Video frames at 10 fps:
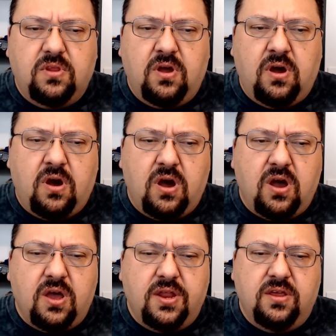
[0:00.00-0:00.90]

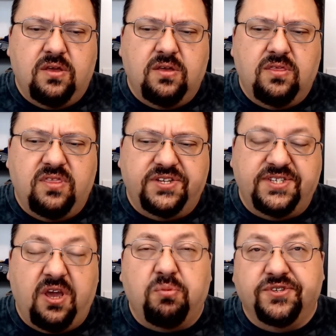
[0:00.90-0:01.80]
on the
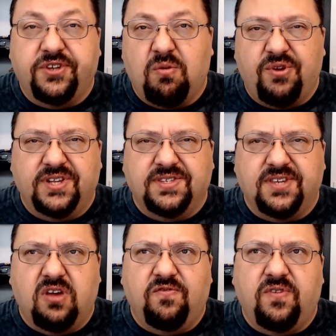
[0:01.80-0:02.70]
temple ceremony itself,